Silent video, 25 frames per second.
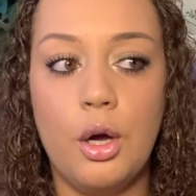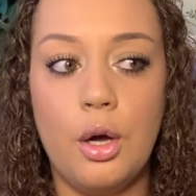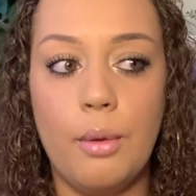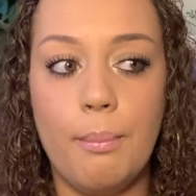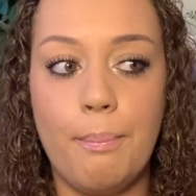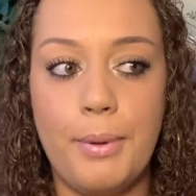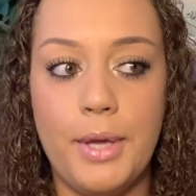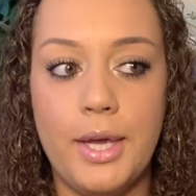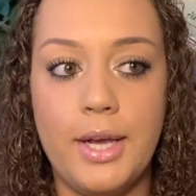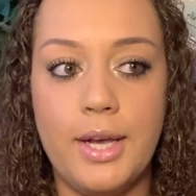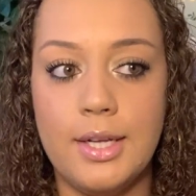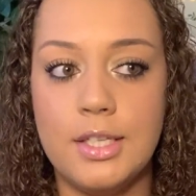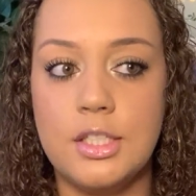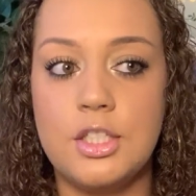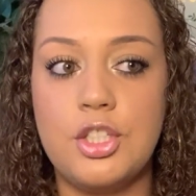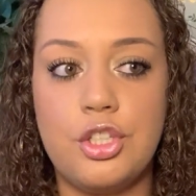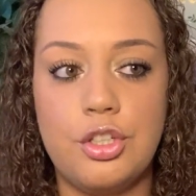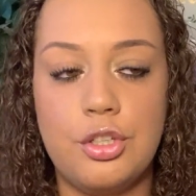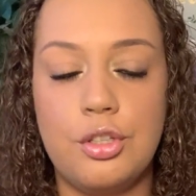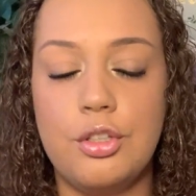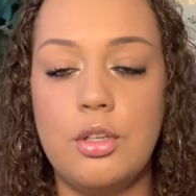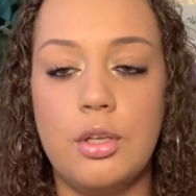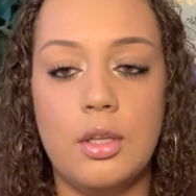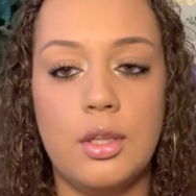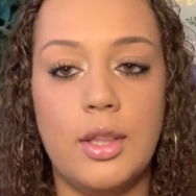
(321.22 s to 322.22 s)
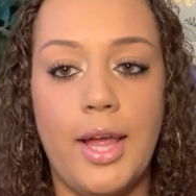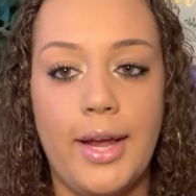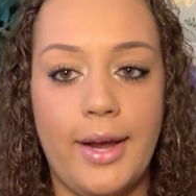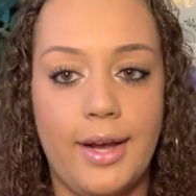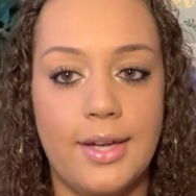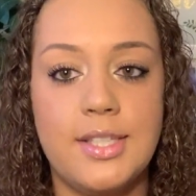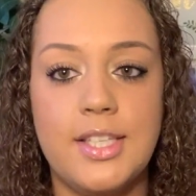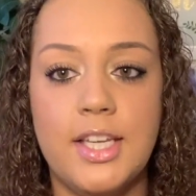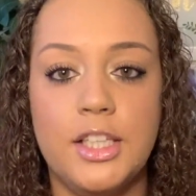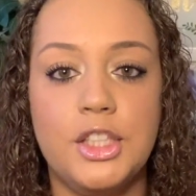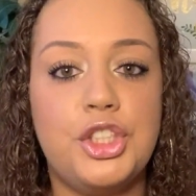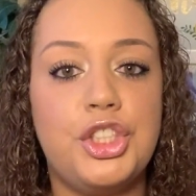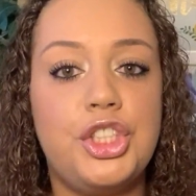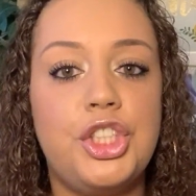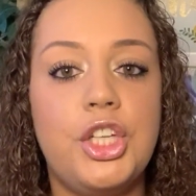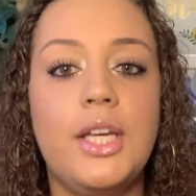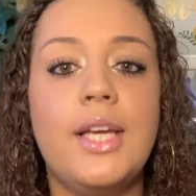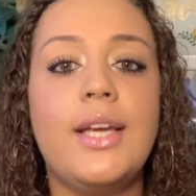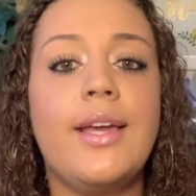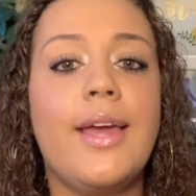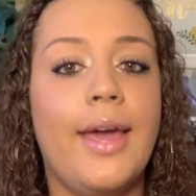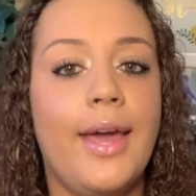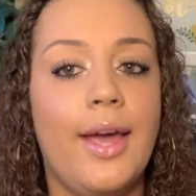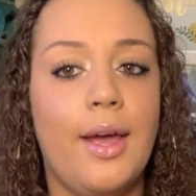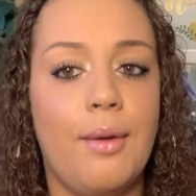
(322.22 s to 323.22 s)
because, like I said, she
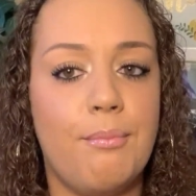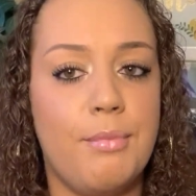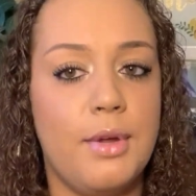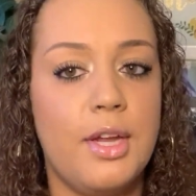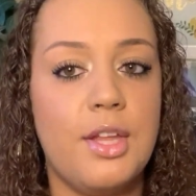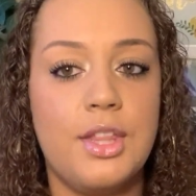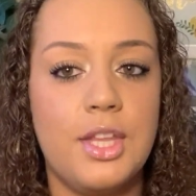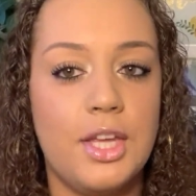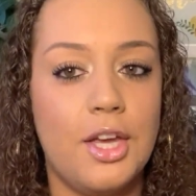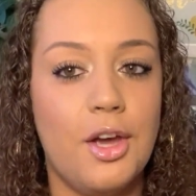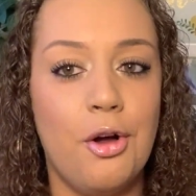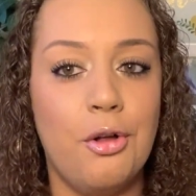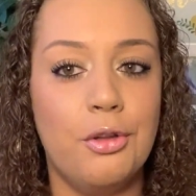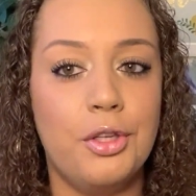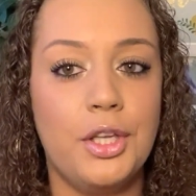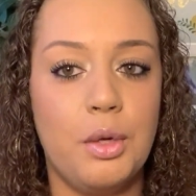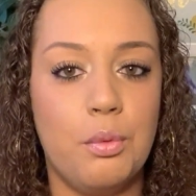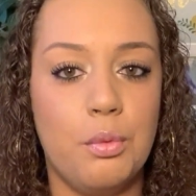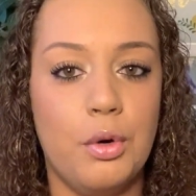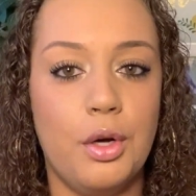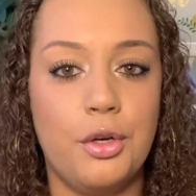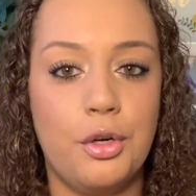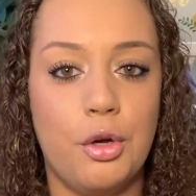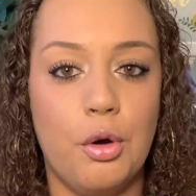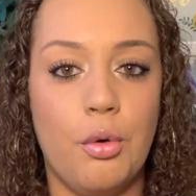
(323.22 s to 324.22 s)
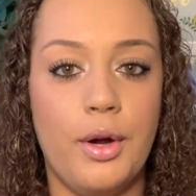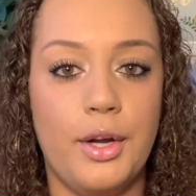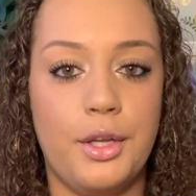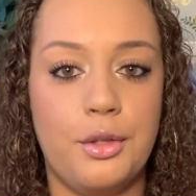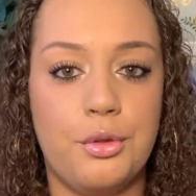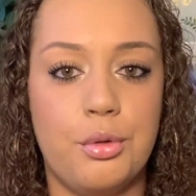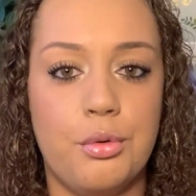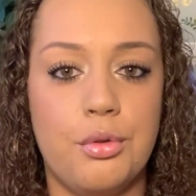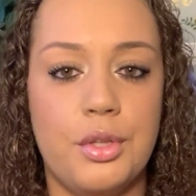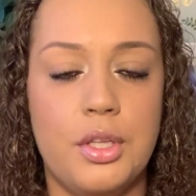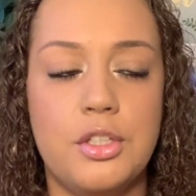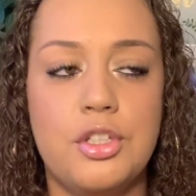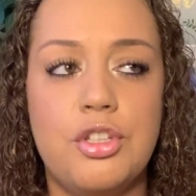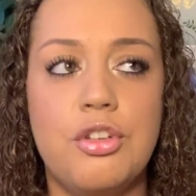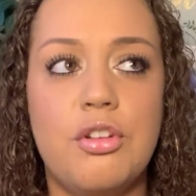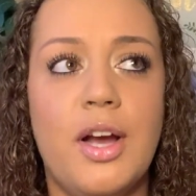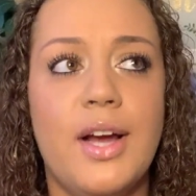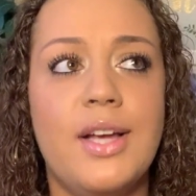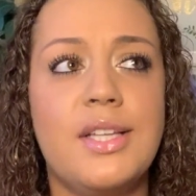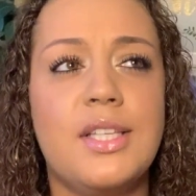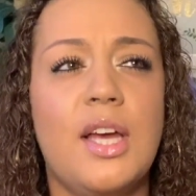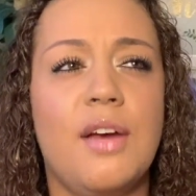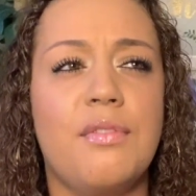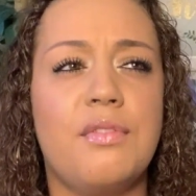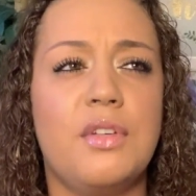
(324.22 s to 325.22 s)
can't be the only one going through this. You
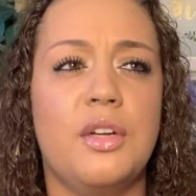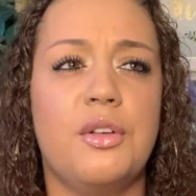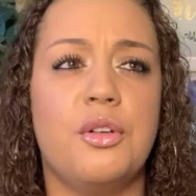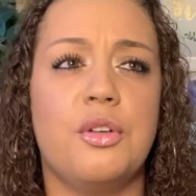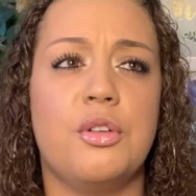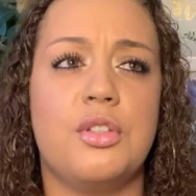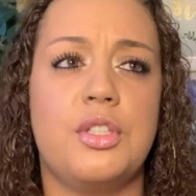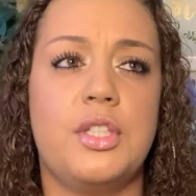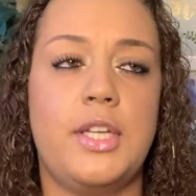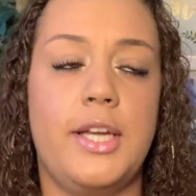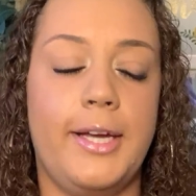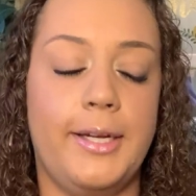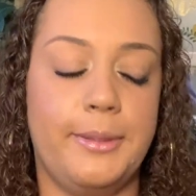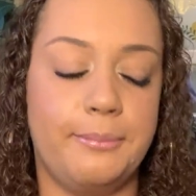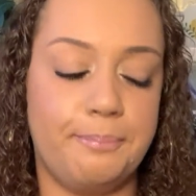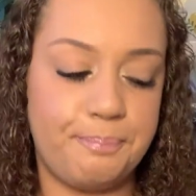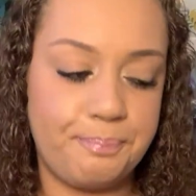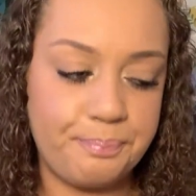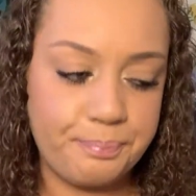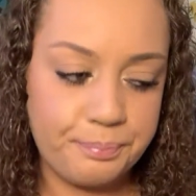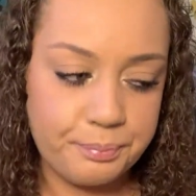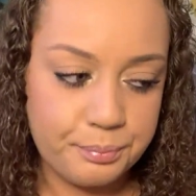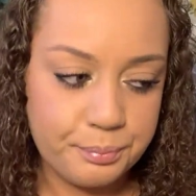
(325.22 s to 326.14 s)
guys have to understand.